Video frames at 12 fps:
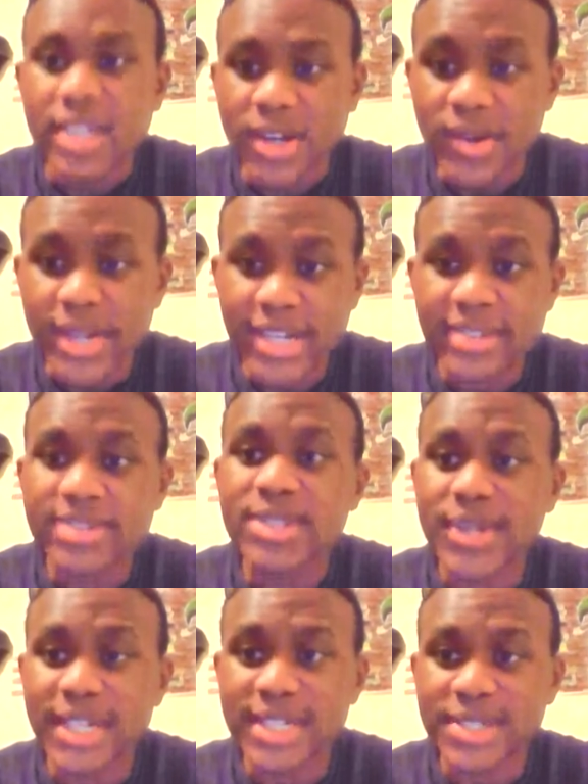Okay,
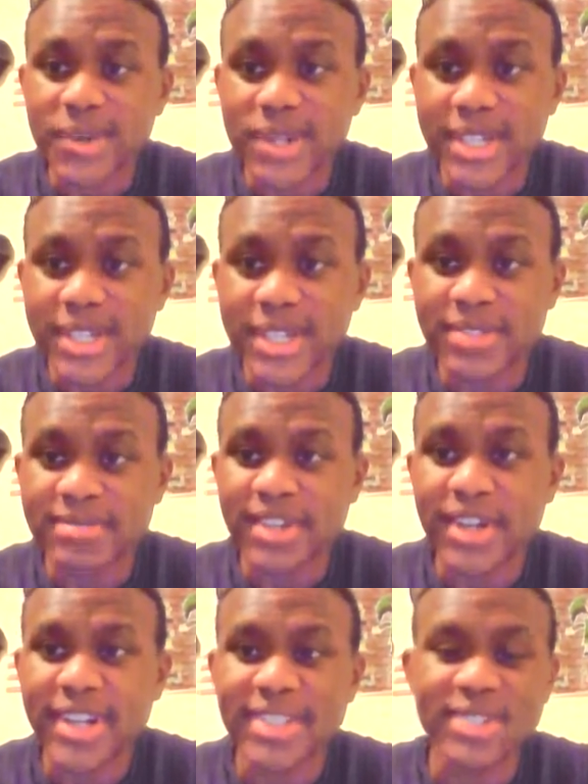so it is Corey Lingo.
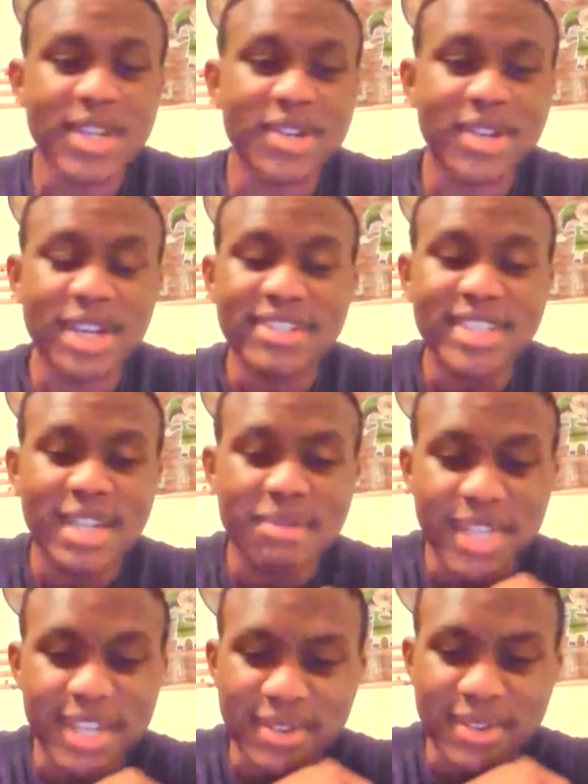All right, so I stopped
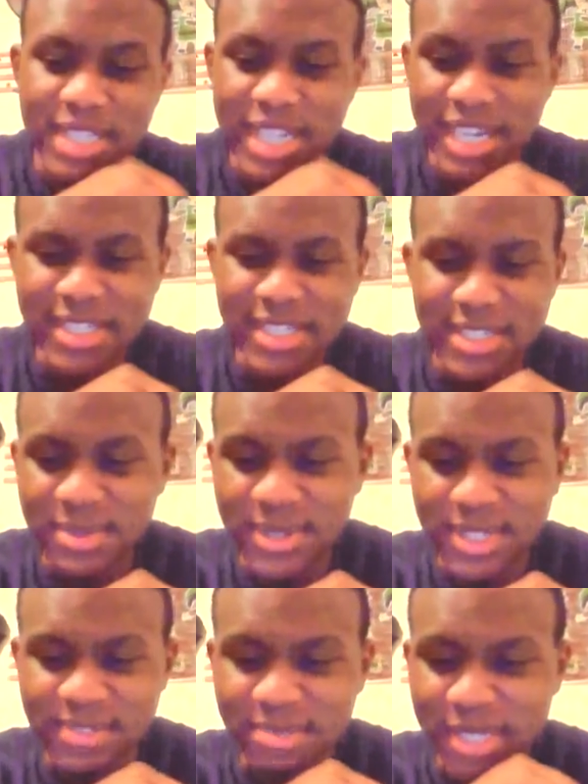that. I was like, I just
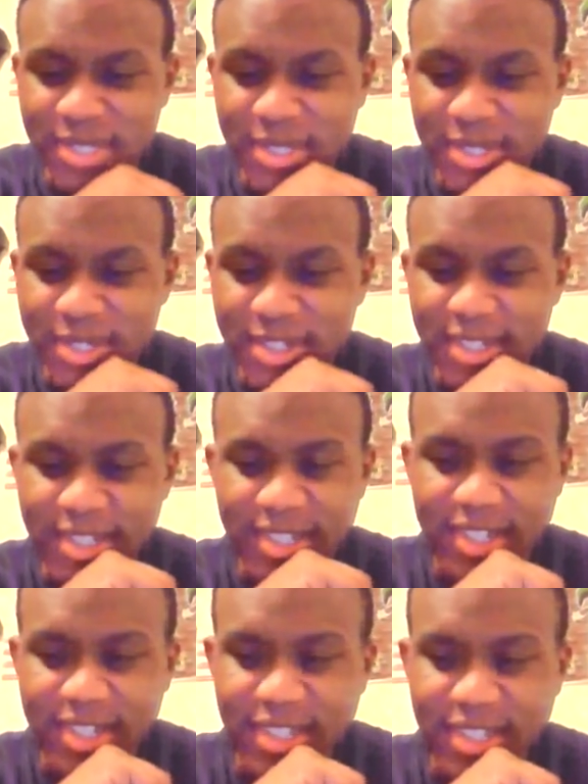wanted to make sure.
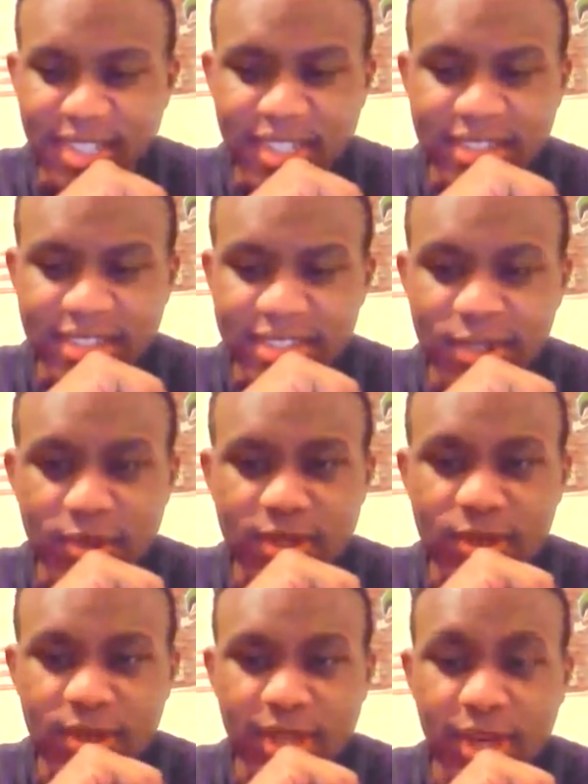So you can
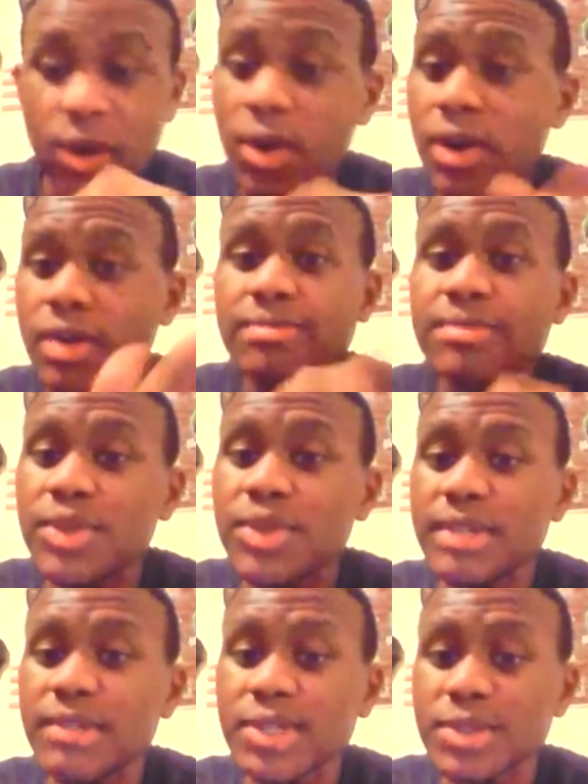do that, or you
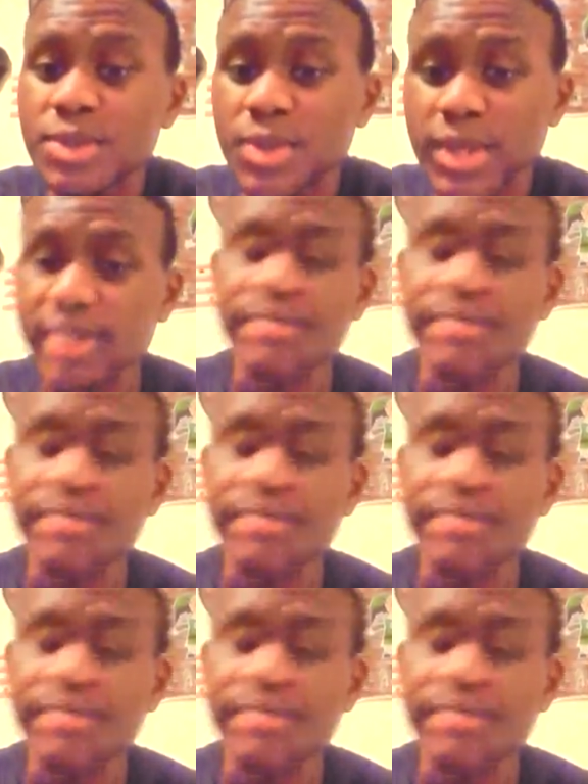can even do Twitter.